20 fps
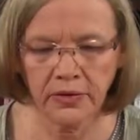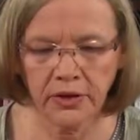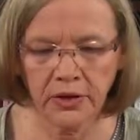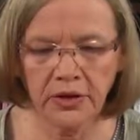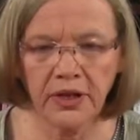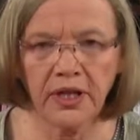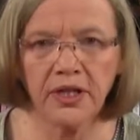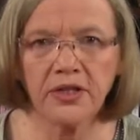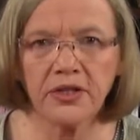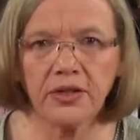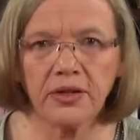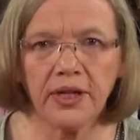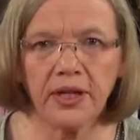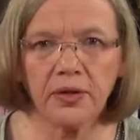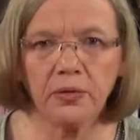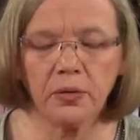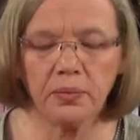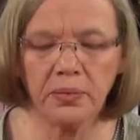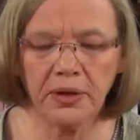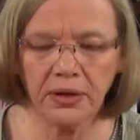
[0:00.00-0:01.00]
Okay, so
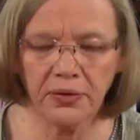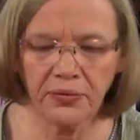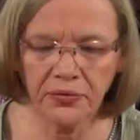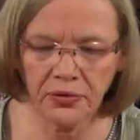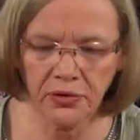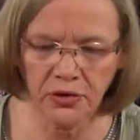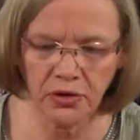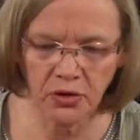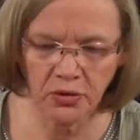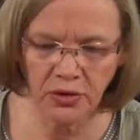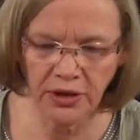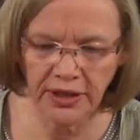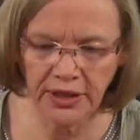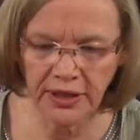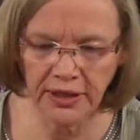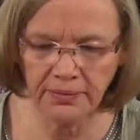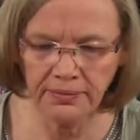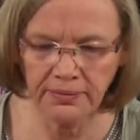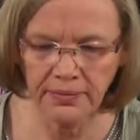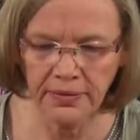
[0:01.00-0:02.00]
that would be the first
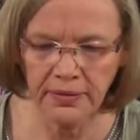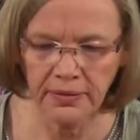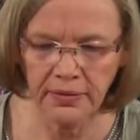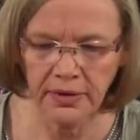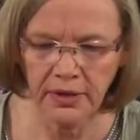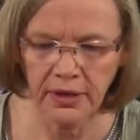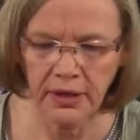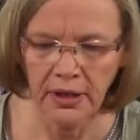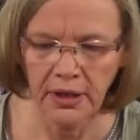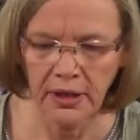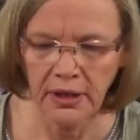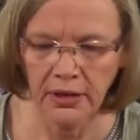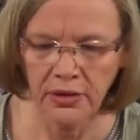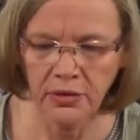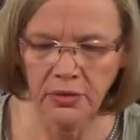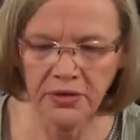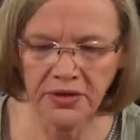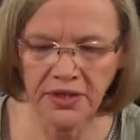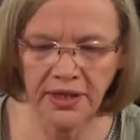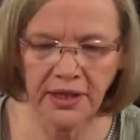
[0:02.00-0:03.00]
reader.
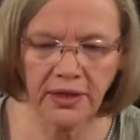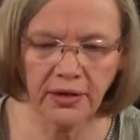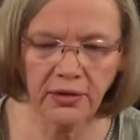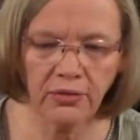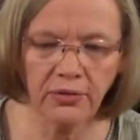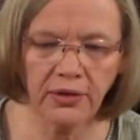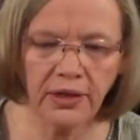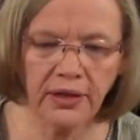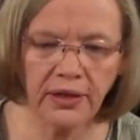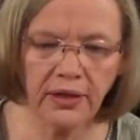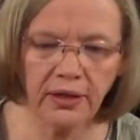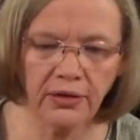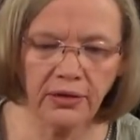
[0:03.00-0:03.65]
Your second reader,